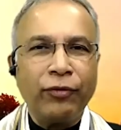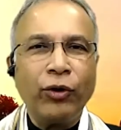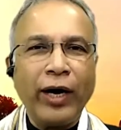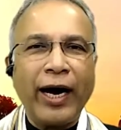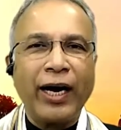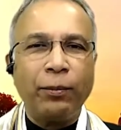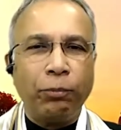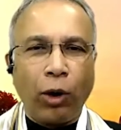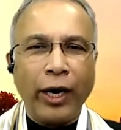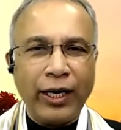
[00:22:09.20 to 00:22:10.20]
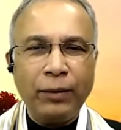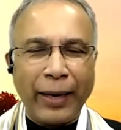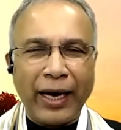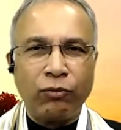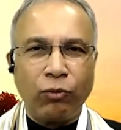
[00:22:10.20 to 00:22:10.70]
you had a boiling
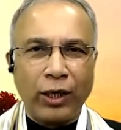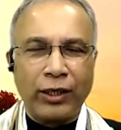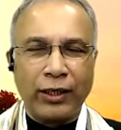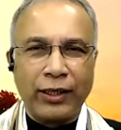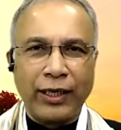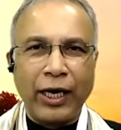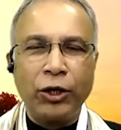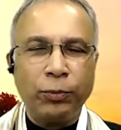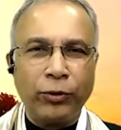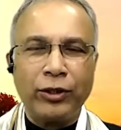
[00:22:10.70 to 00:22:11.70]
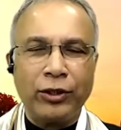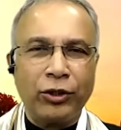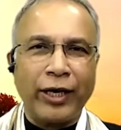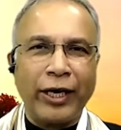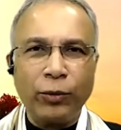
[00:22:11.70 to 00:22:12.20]
pan of water and you
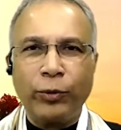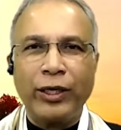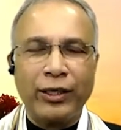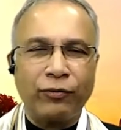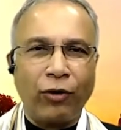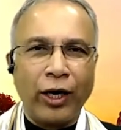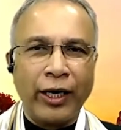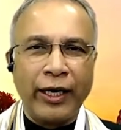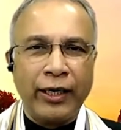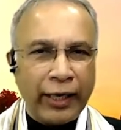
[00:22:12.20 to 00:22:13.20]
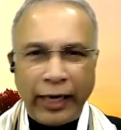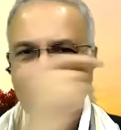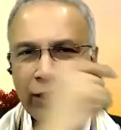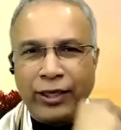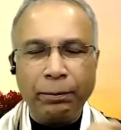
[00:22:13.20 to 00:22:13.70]
try to put a frog in, it
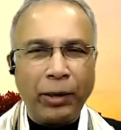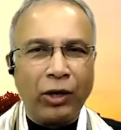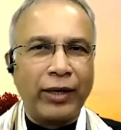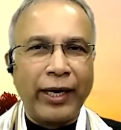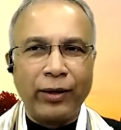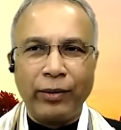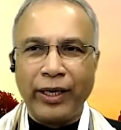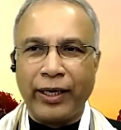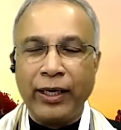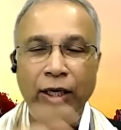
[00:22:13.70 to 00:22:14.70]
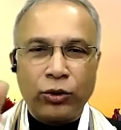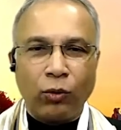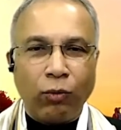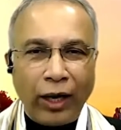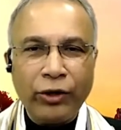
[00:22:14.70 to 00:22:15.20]
will jump out right away. So
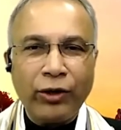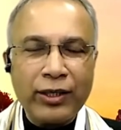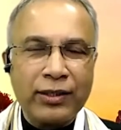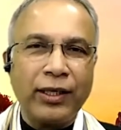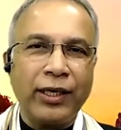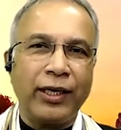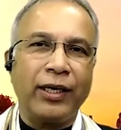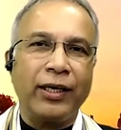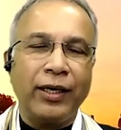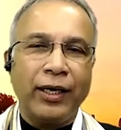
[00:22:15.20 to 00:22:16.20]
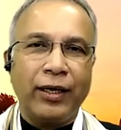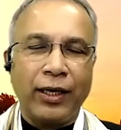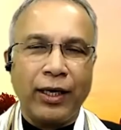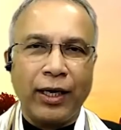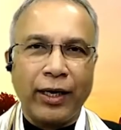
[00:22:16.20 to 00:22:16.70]
what you're seeing
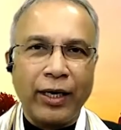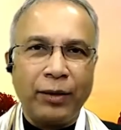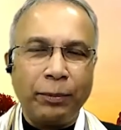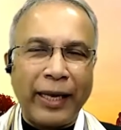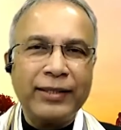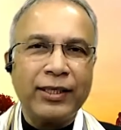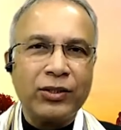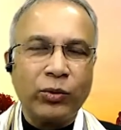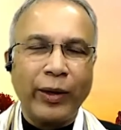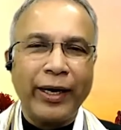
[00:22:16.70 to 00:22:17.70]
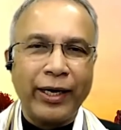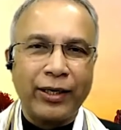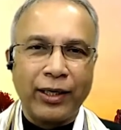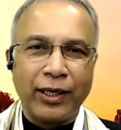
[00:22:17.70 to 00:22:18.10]
in places where